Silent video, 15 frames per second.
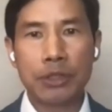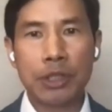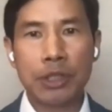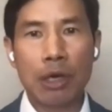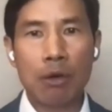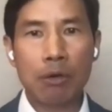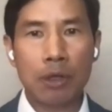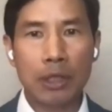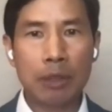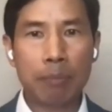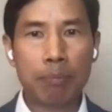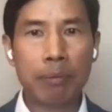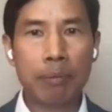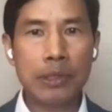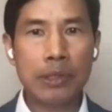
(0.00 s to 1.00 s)
So
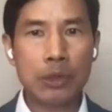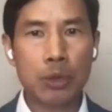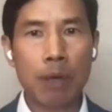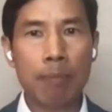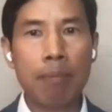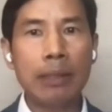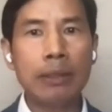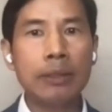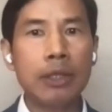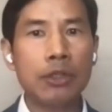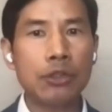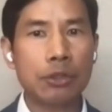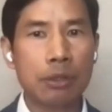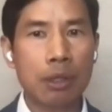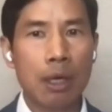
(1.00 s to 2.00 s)
it brings
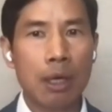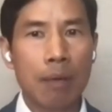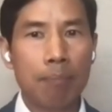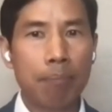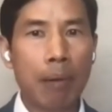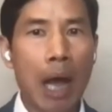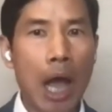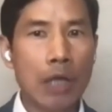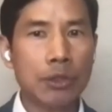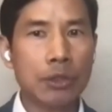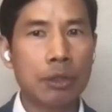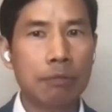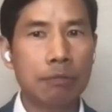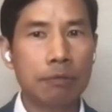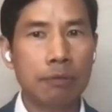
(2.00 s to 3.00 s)
tremendous
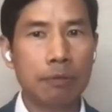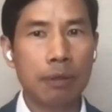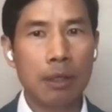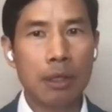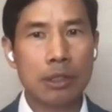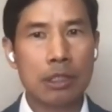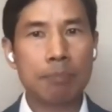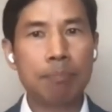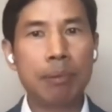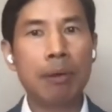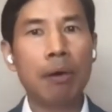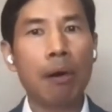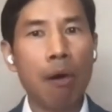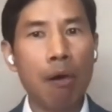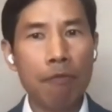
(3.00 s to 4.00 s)
positive
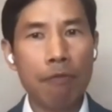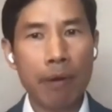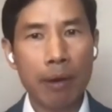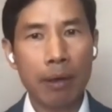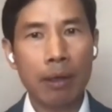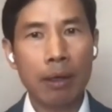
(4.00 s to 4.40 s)
spillover